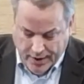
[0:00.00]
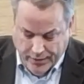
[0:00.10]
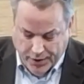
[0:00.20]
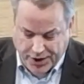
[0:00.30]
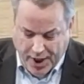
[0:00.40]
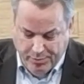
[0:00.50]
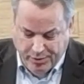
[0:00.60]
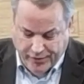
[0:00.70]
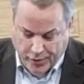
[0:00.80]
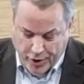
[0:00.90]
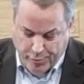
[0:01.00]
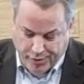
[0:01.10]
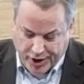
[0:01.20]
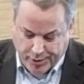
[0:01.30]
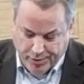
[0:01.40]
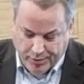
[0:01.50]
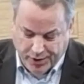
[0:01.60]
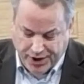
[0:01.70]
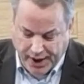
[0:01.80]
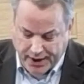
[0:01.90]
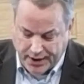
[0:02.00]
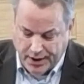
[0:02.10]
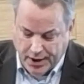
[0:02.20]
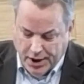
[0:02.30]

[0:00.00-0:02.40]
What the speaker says: For example, a fourth principle was stated